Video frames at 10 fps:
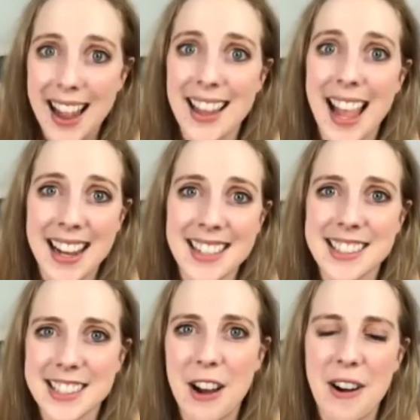LA.
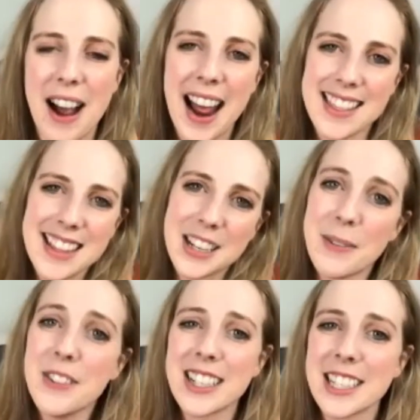So I think it'd
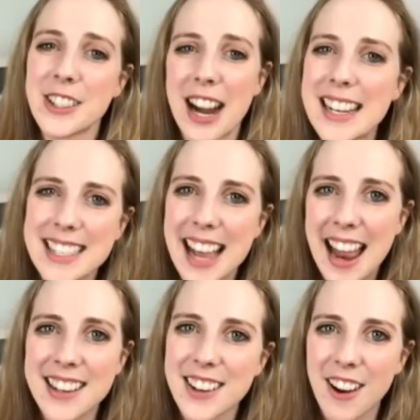be really great to
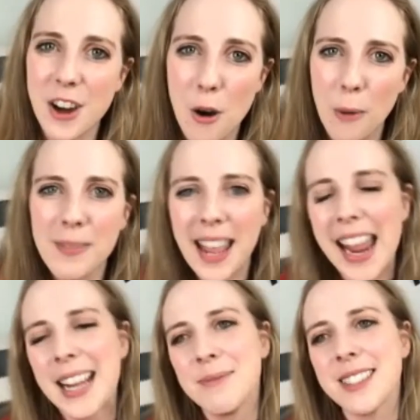end on a home
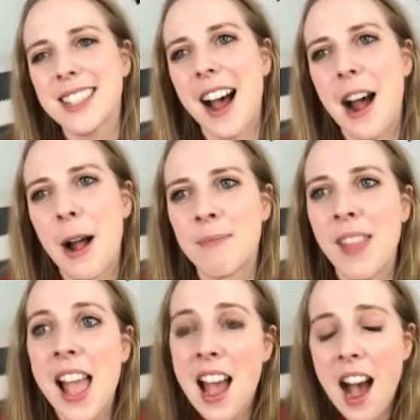games.
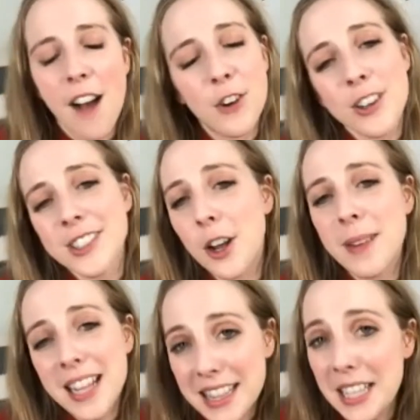Of course, I'll
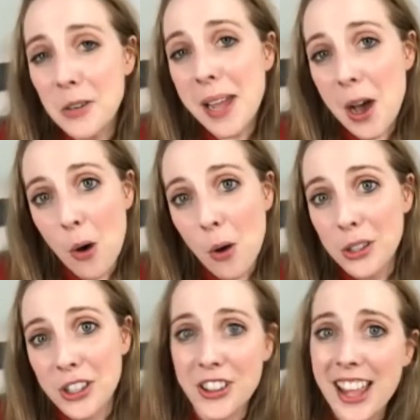be a little bit
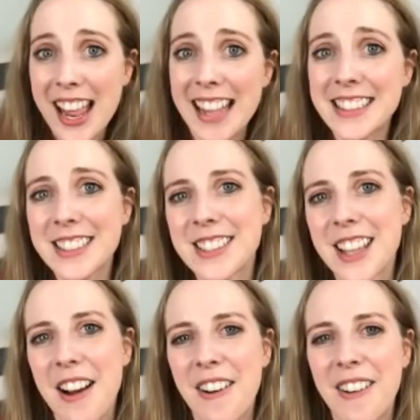older then.
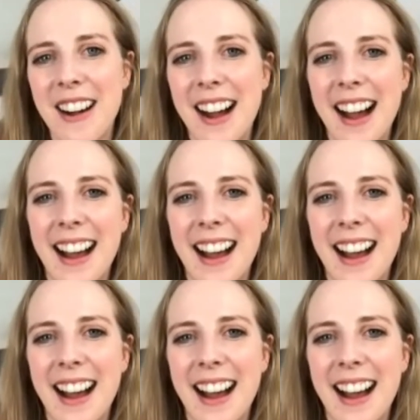So,